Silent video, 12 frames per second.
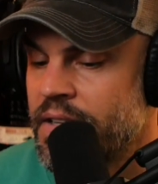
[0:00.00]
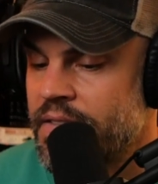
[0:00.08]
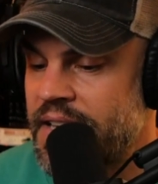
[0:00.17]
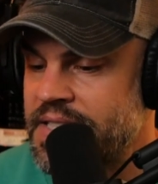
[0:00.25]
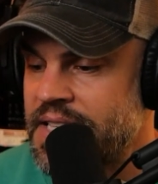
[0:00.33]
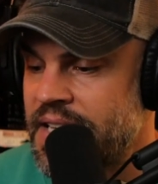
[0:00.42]

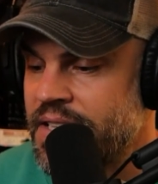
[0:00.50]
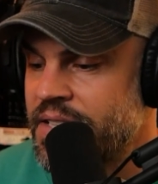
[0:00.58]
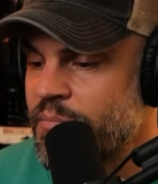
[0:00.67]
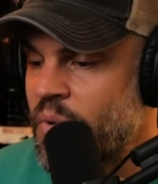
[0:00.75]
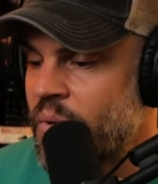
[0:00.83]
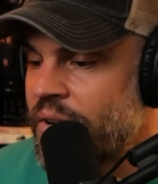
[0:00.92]
They tend
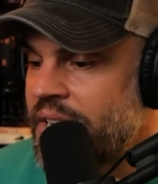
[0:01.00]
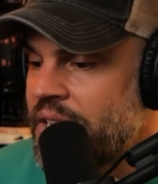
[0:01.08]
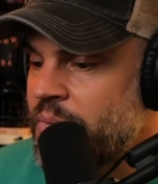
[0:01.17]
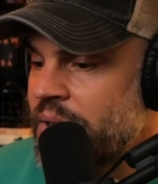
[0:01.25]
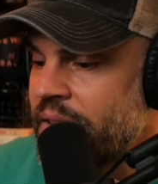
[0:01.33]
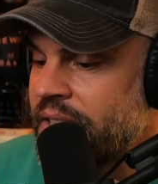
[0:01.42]
to more
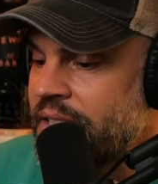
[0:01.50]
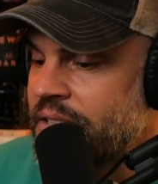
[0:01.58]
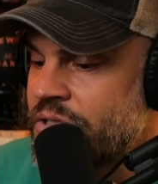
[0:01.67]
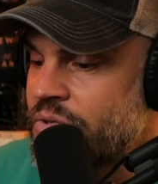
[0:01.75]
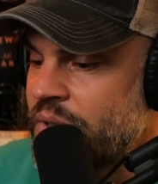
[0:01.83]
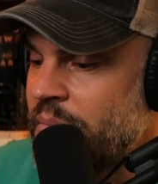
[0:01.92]
equally
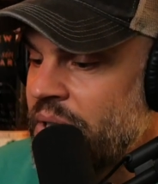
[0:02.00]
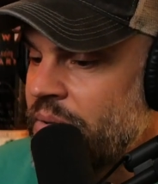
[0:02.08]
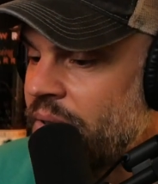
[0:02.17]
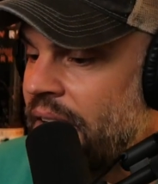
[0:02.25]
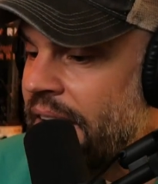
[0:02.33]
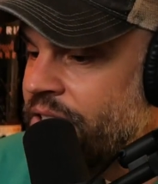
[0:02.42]

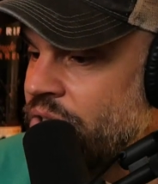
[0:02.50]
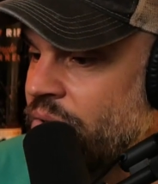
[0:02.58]
distribute as